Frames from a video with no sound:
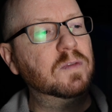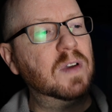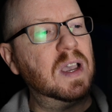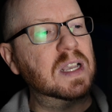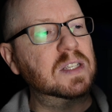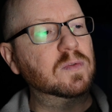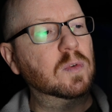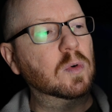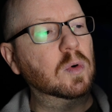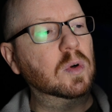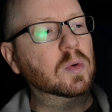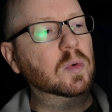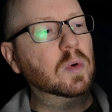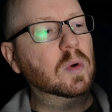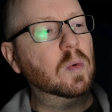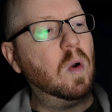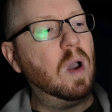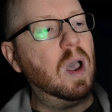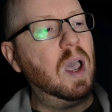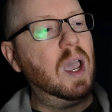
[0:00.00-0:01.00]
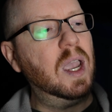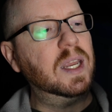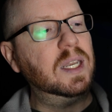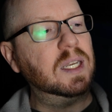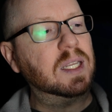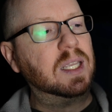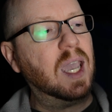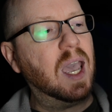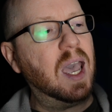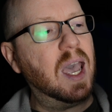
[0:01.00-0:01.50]
fast forward,
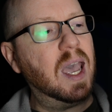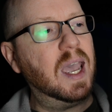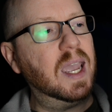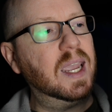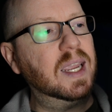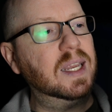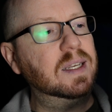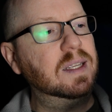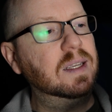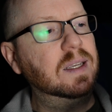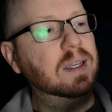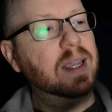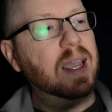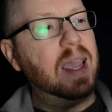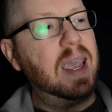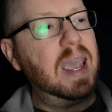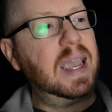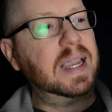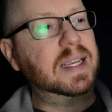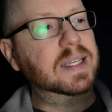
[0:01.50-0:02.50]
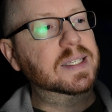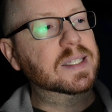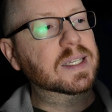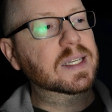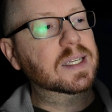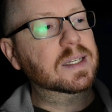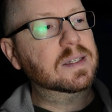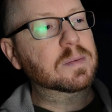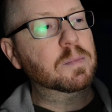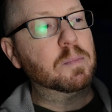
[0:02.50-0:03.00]
rewind, guide,
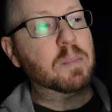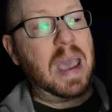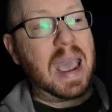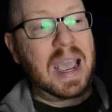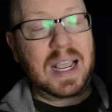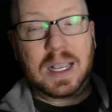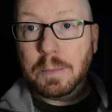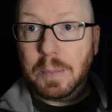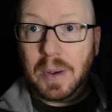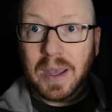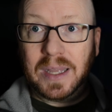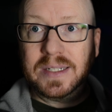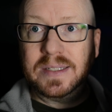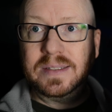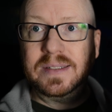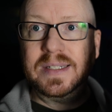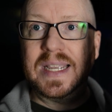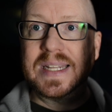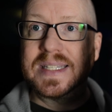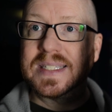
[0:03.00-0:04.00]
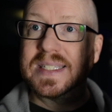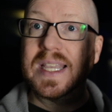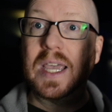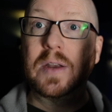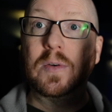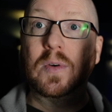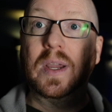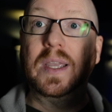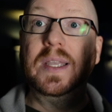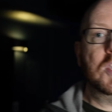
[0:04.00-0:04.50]
exit, back button,
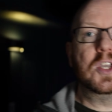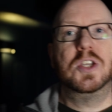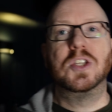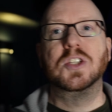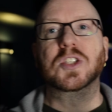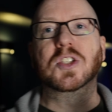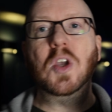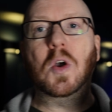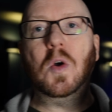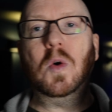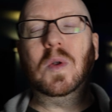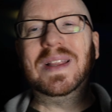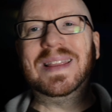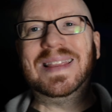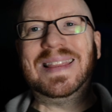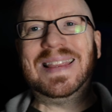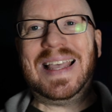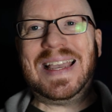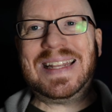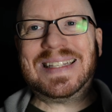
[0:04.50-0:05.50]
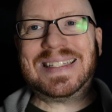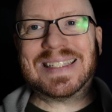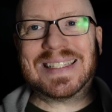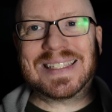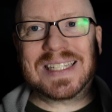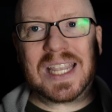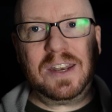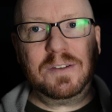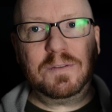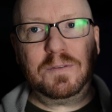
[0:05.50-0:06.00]
etc. So
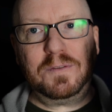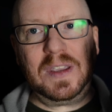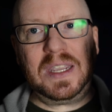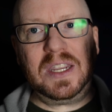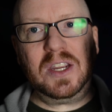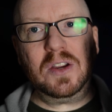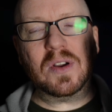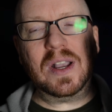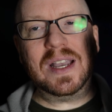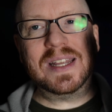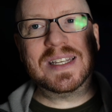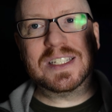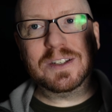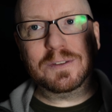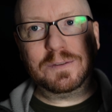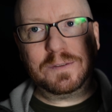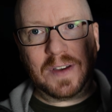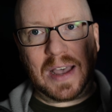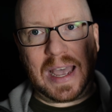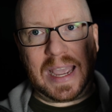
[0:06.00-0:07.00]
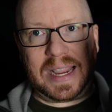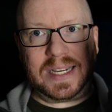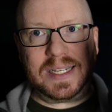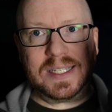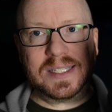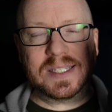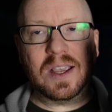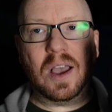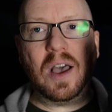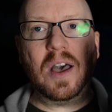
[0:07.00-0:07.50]
let's configure a
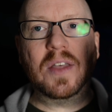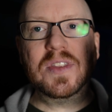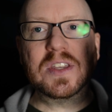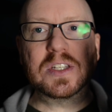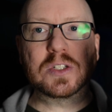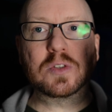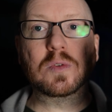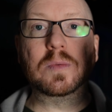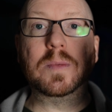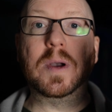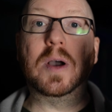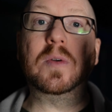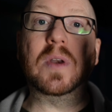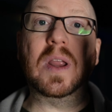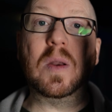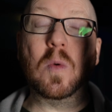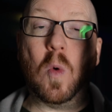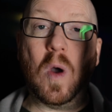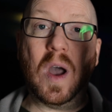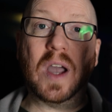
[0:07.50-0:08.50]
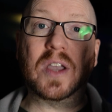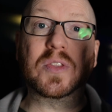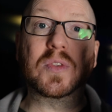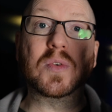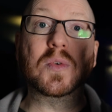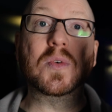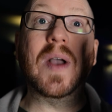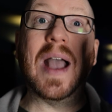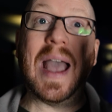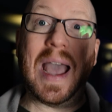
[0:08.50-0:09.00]
device on this remote and walk
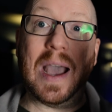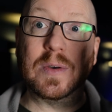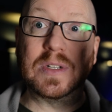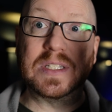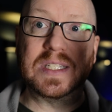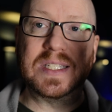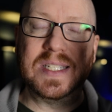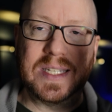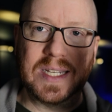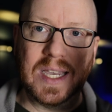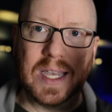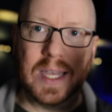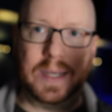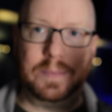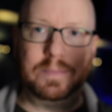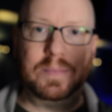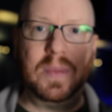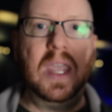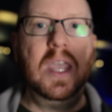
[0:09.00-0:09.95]
through how it's done.